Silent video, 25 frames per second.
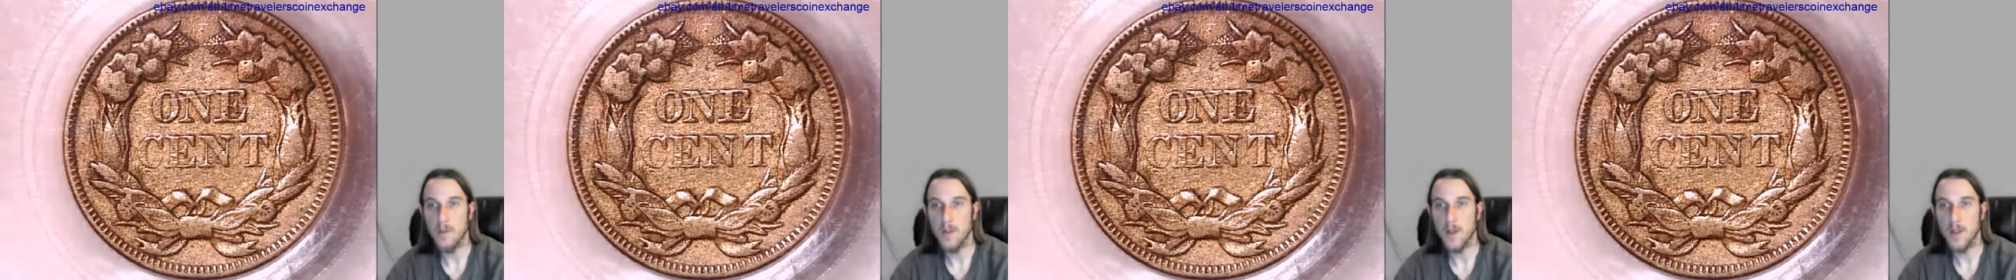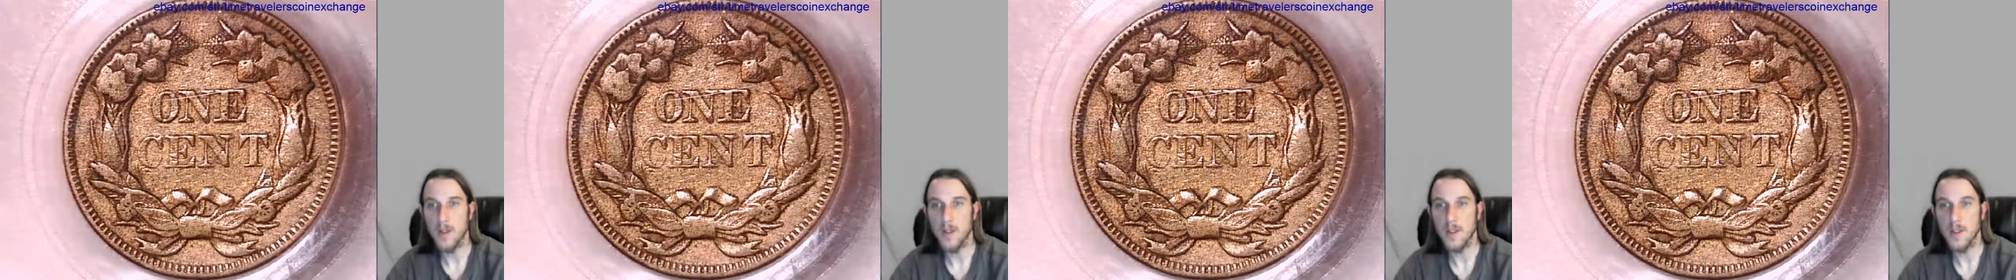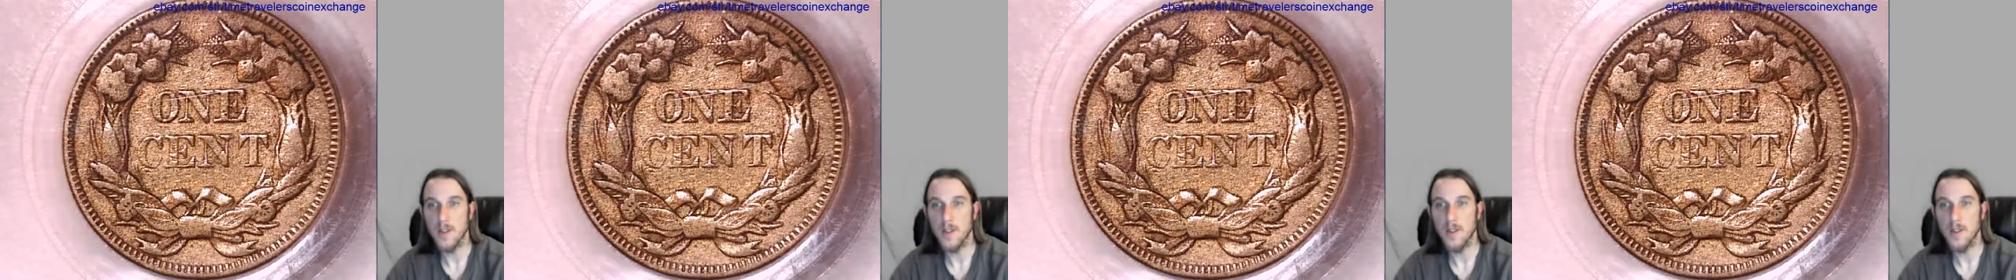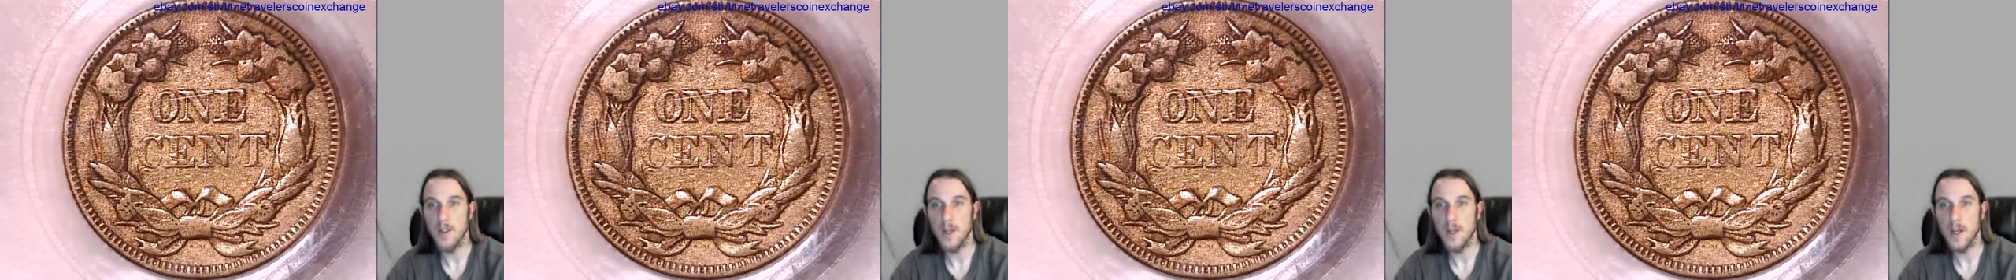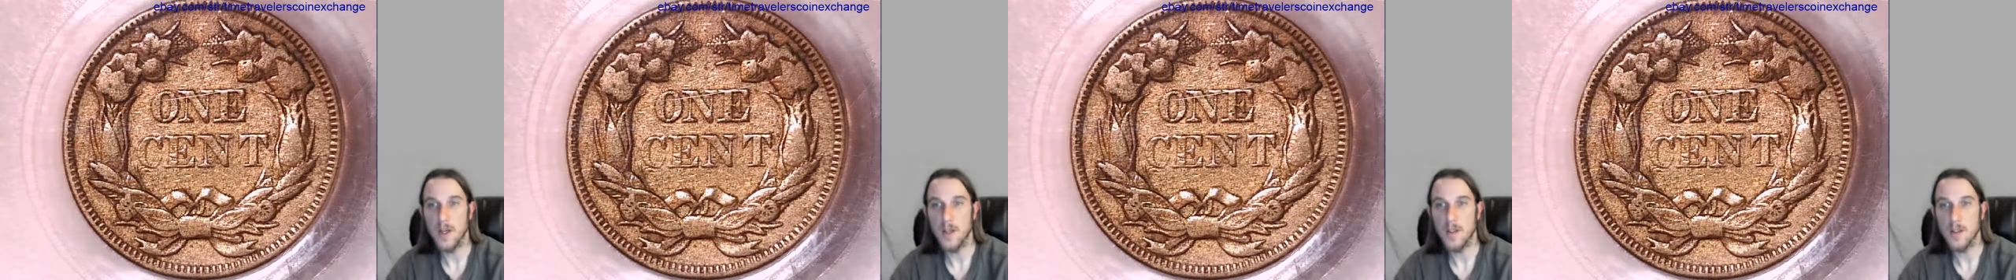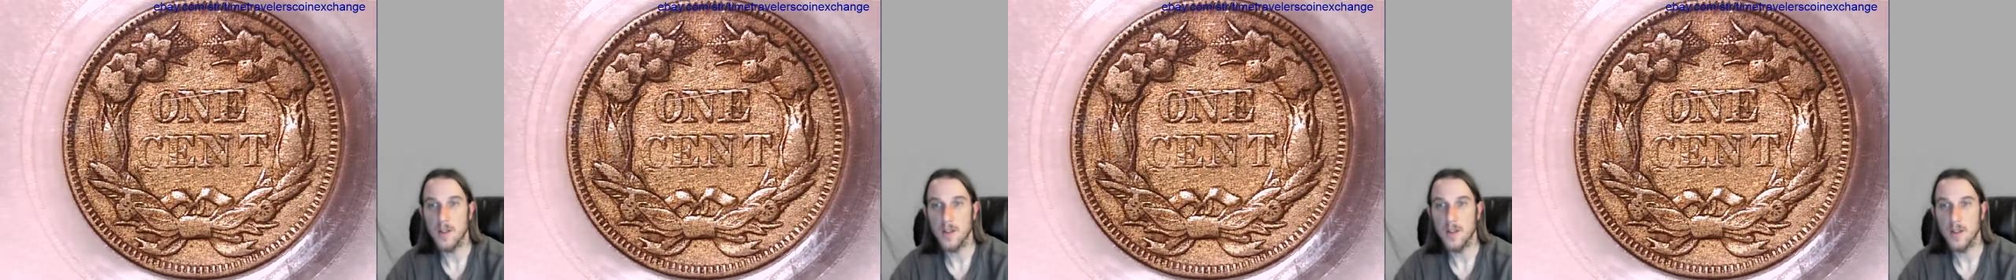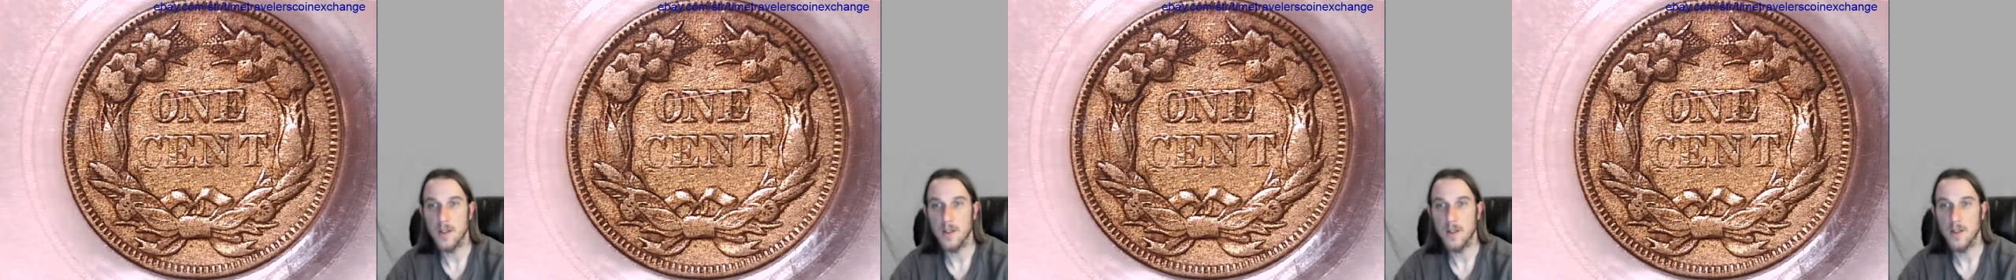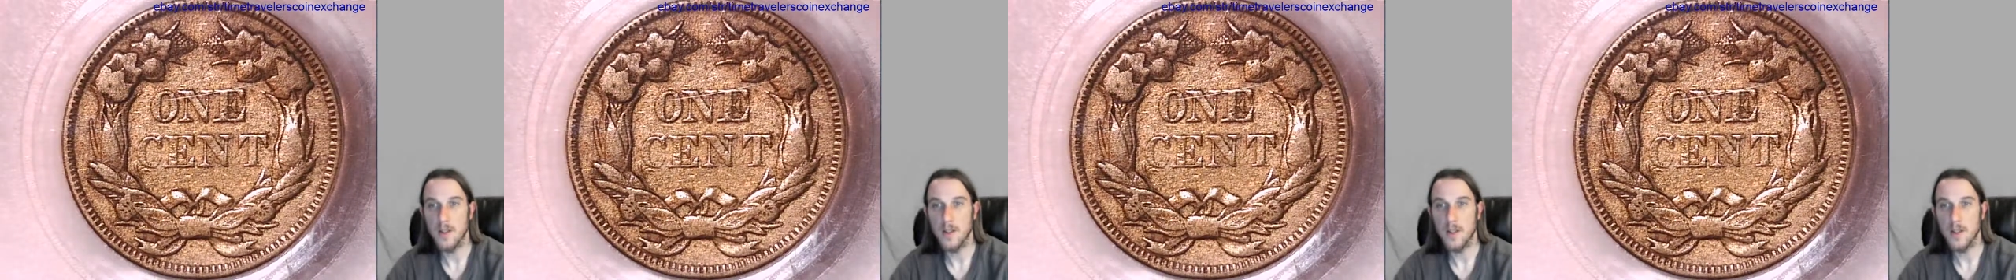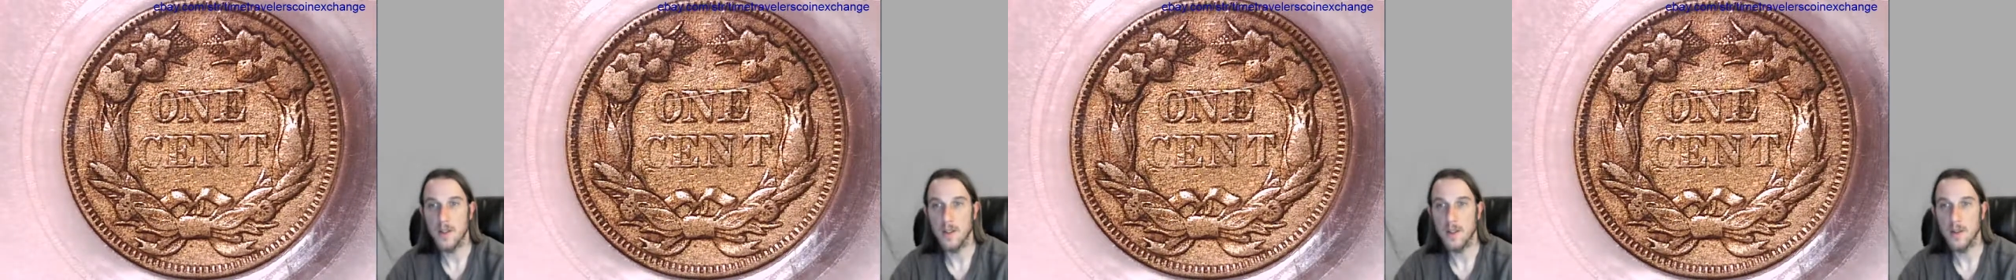PCGS and
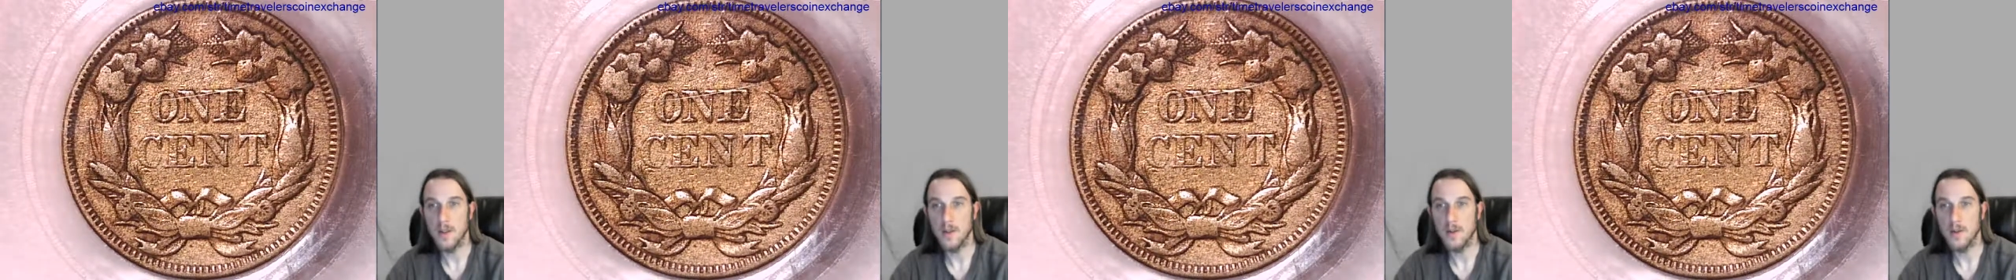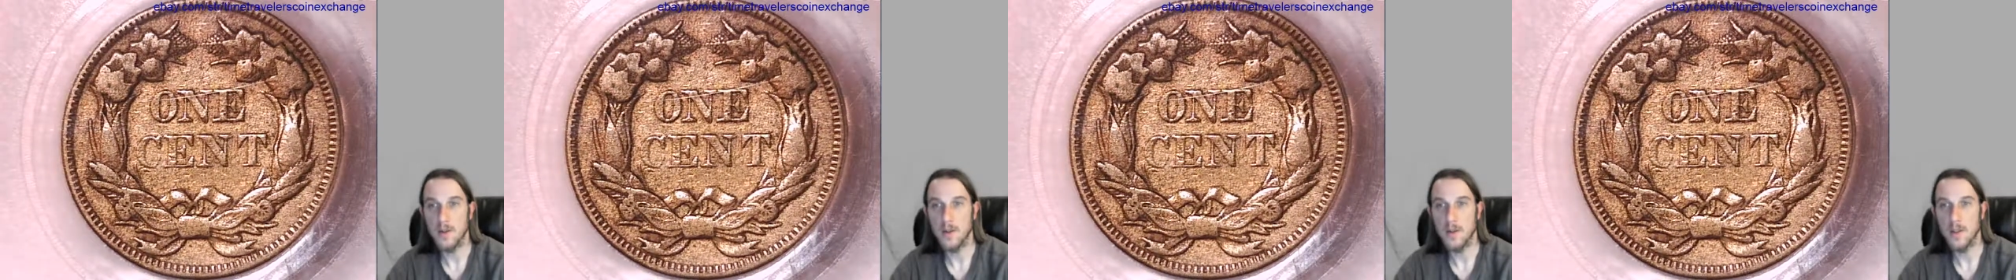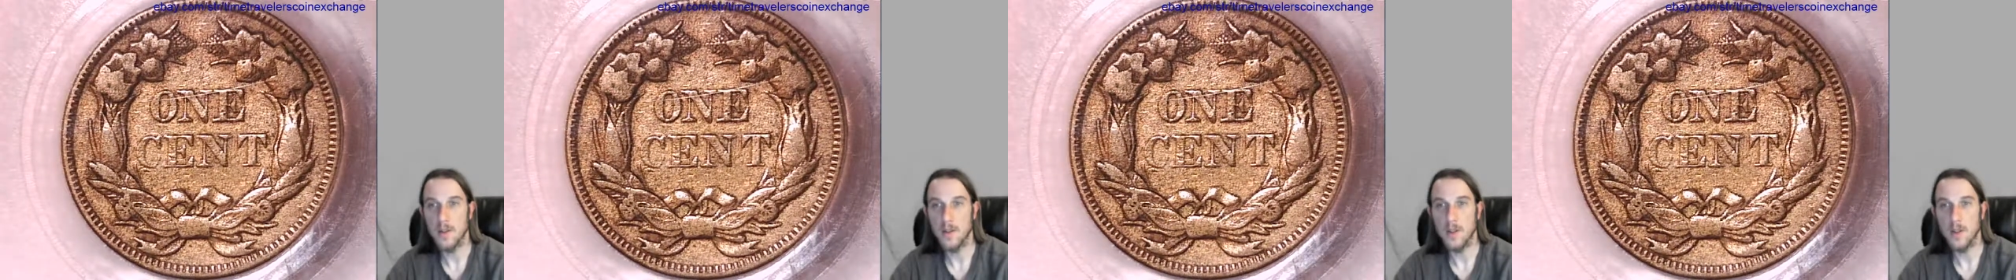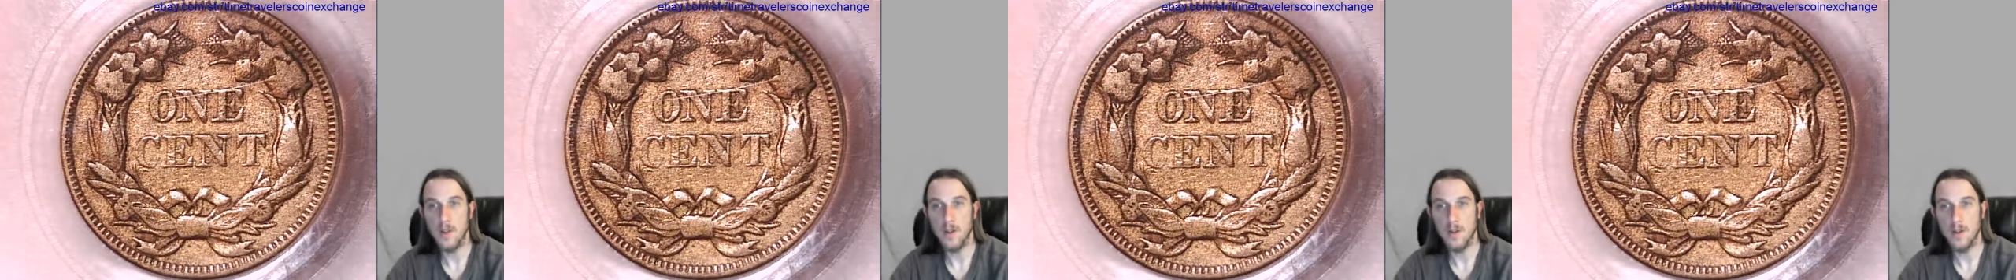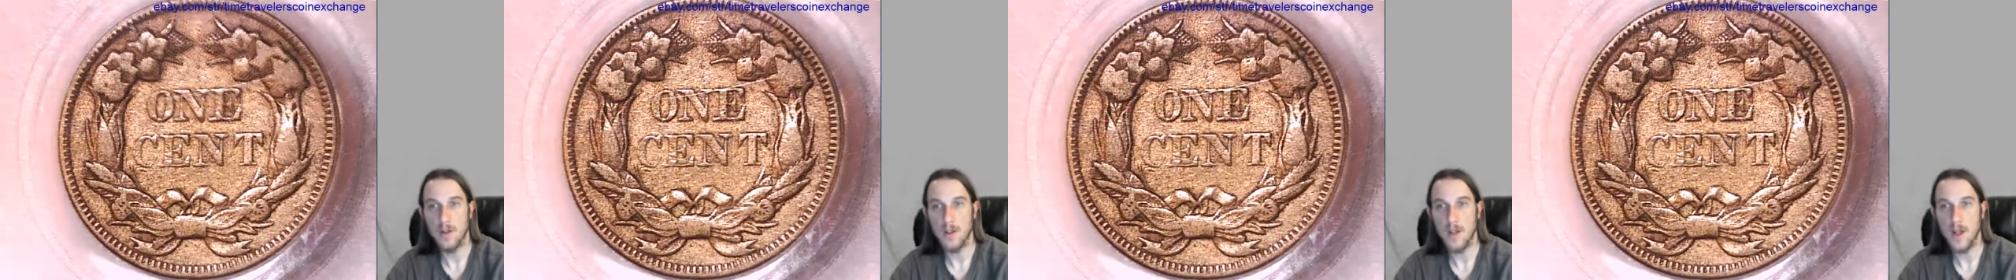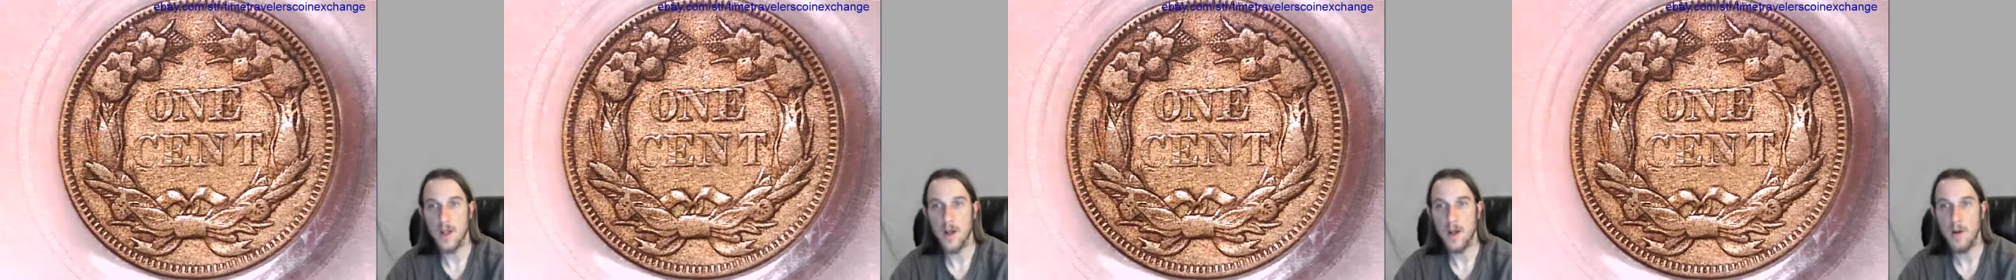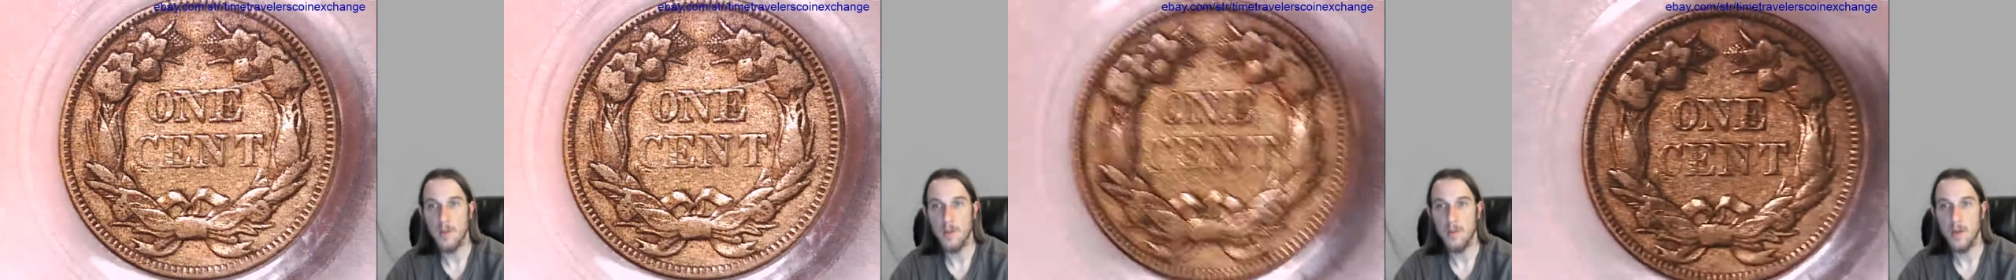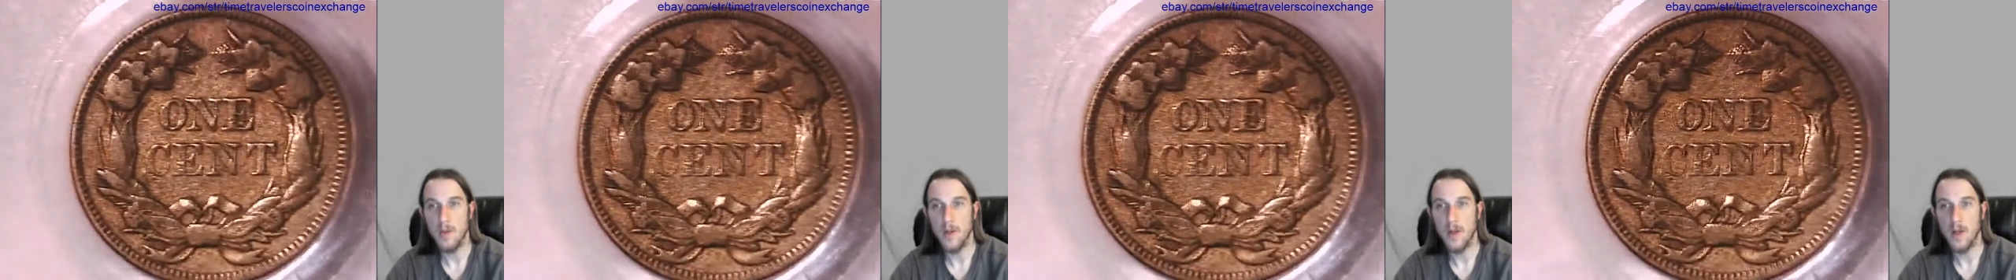it's in its original slab,